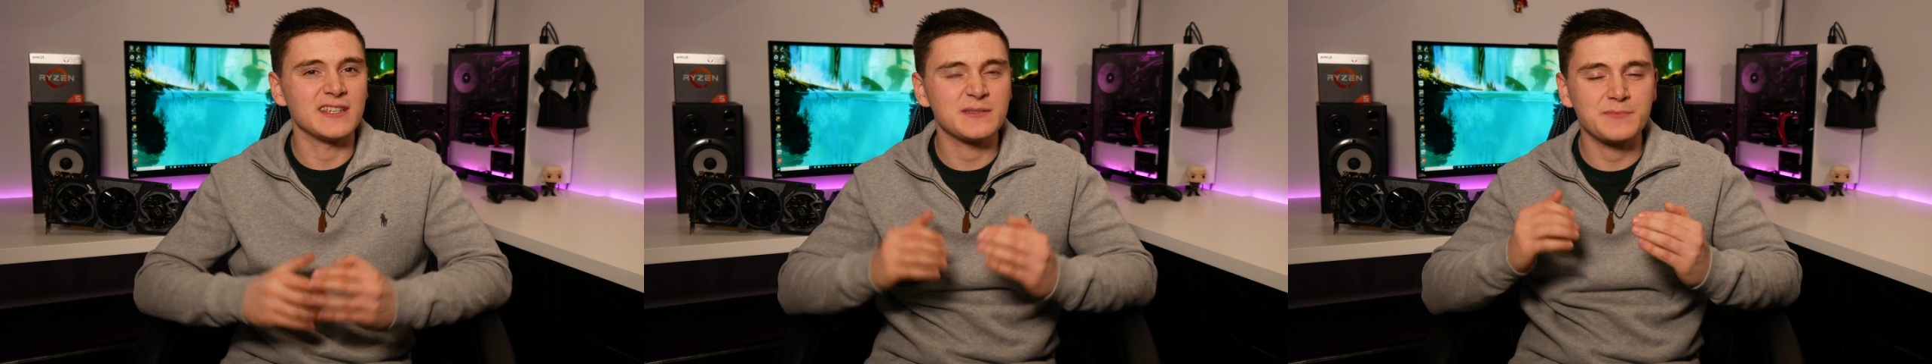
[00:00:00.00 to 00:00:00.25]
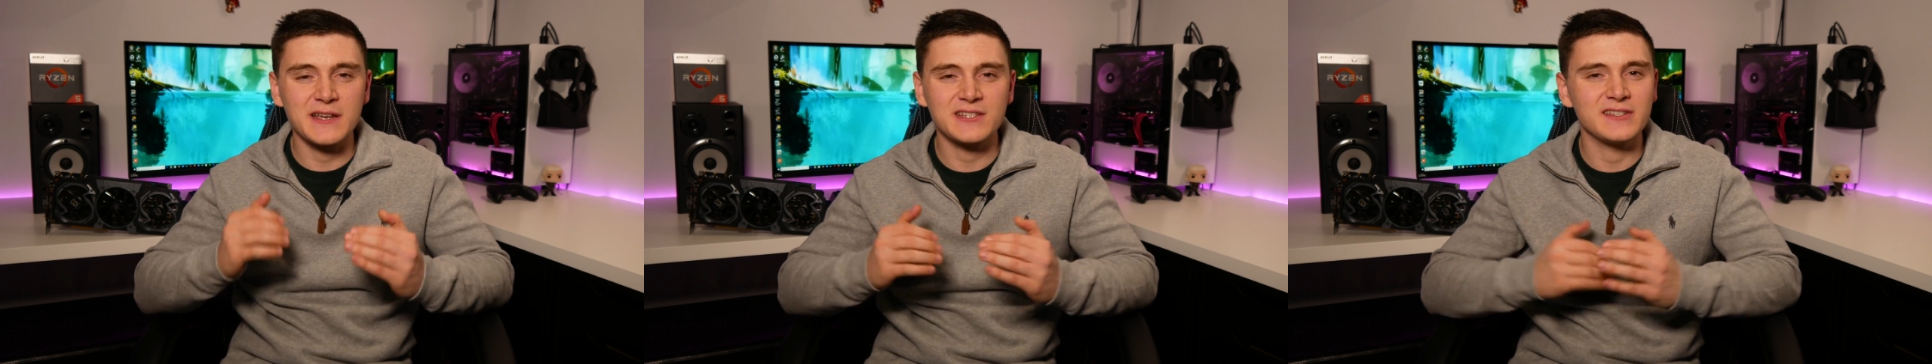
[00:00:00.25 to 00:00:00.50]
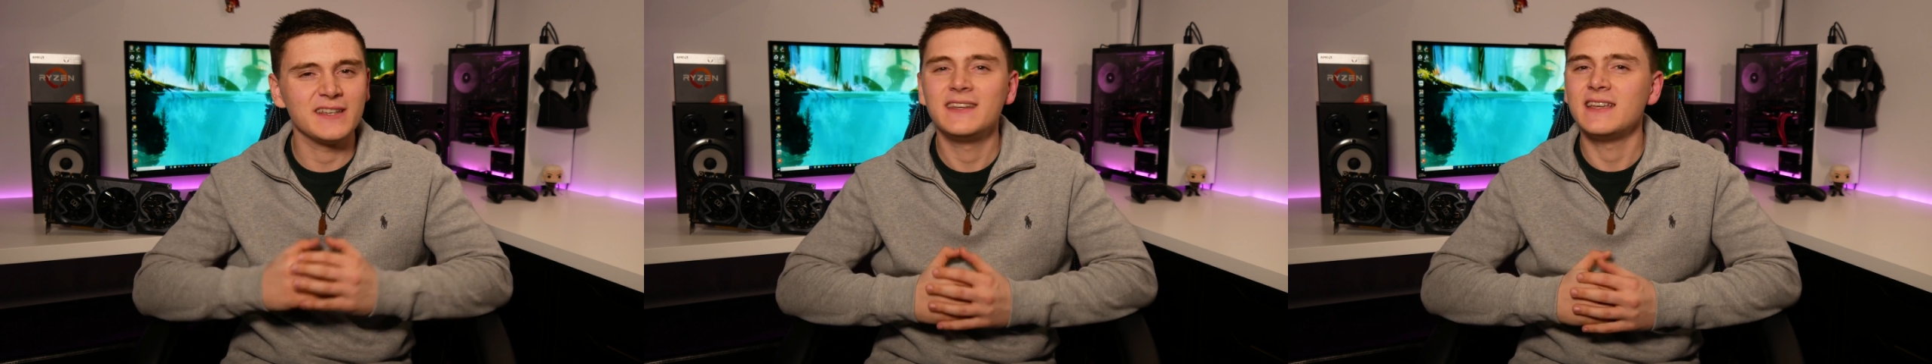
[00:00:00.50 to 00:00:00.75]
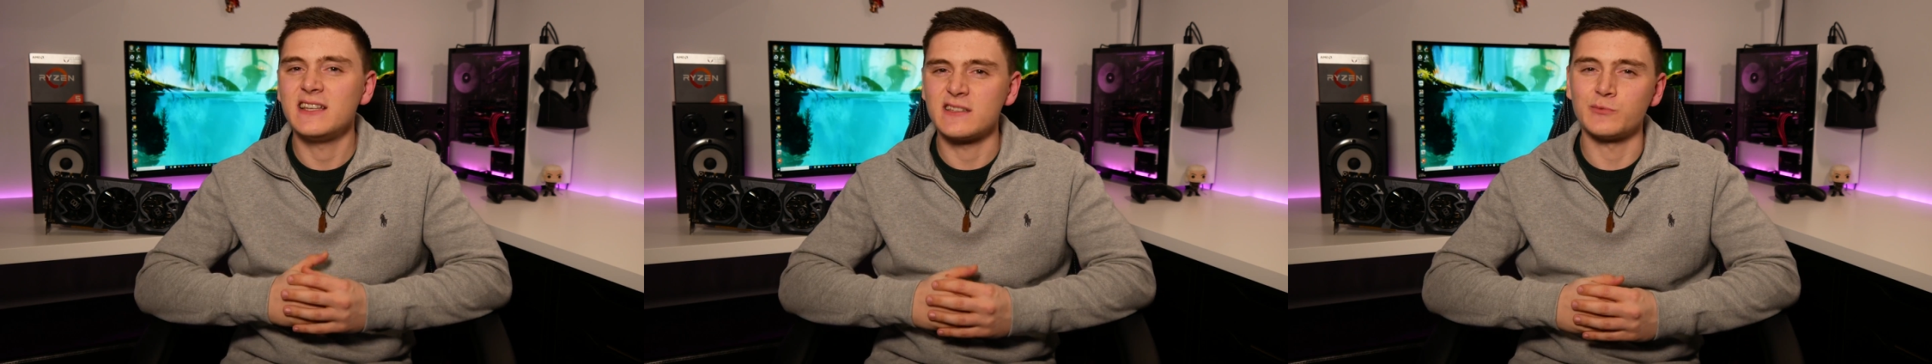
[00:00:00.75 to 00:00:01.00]
especially in
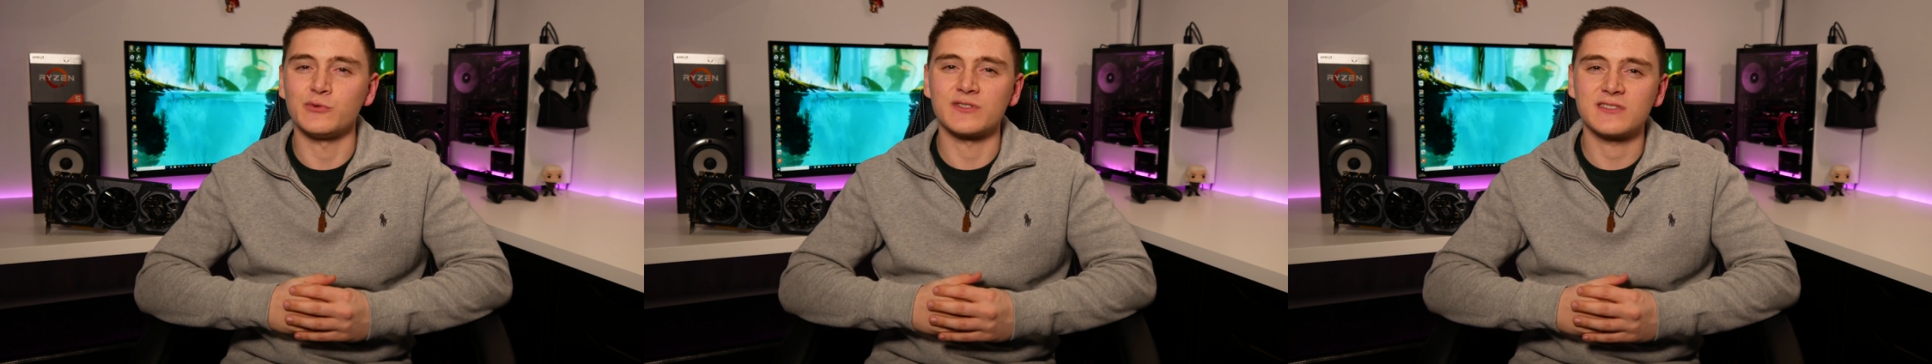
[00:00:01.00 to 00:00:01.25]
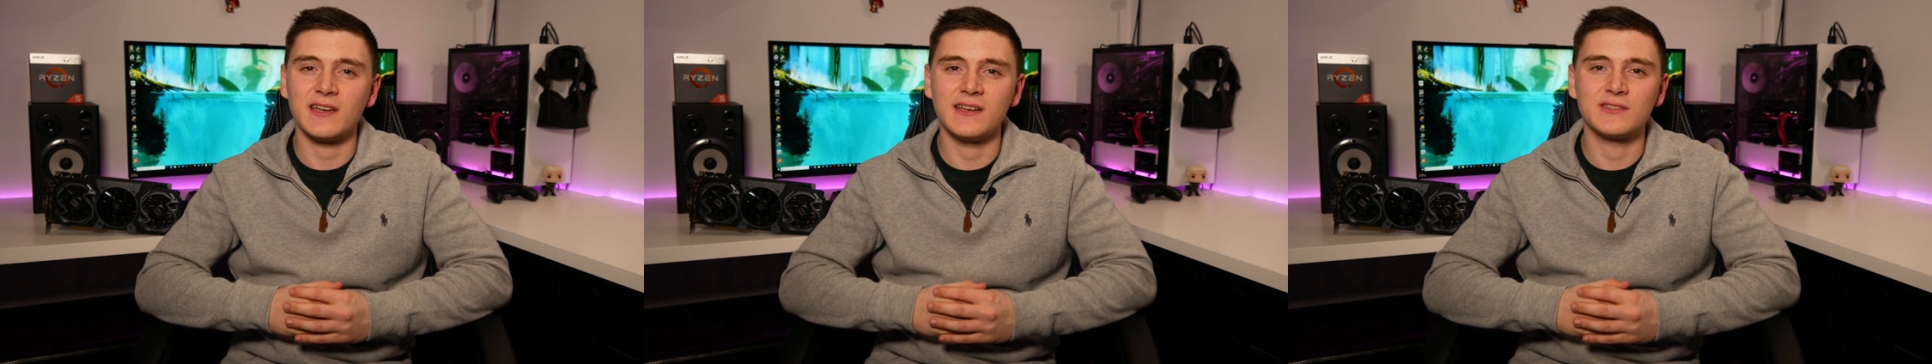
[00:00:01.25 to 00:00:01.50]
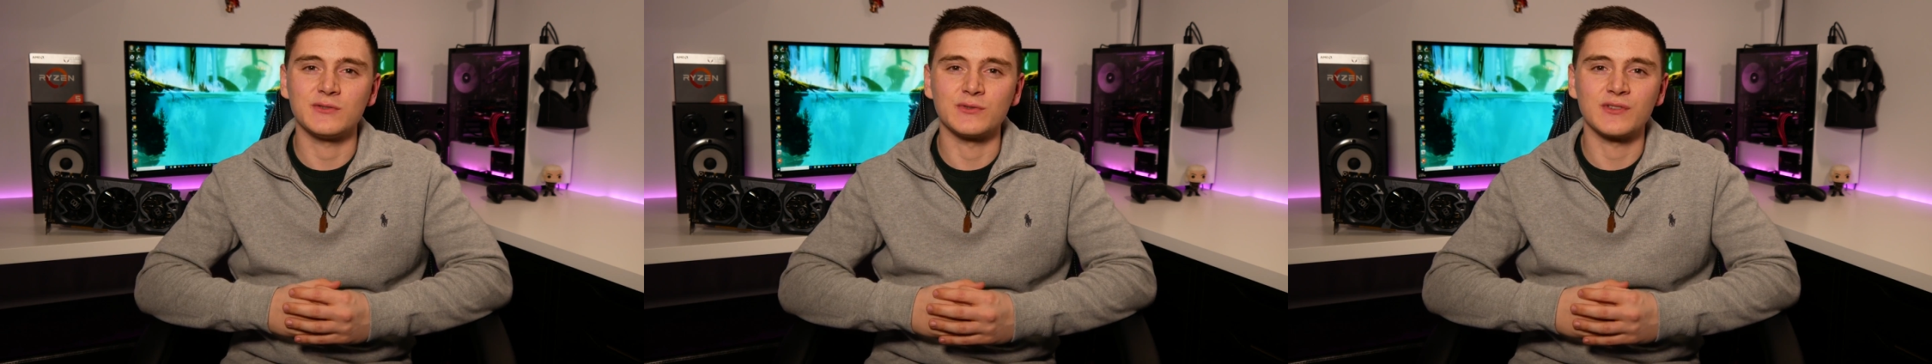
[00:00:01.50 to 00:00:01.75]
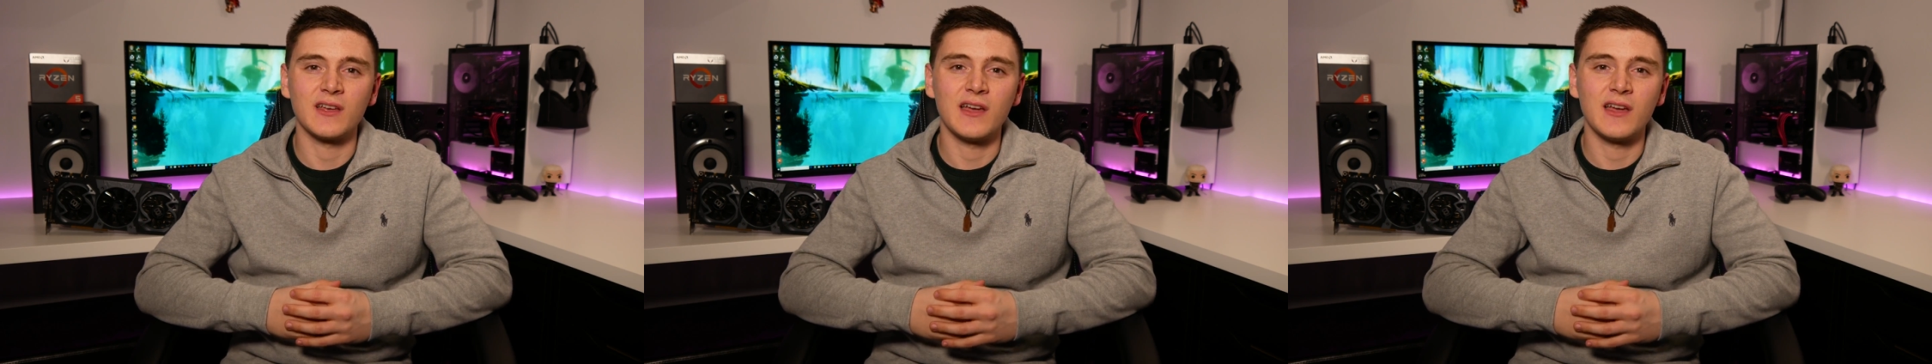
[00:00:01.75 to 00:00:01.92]
esports titles.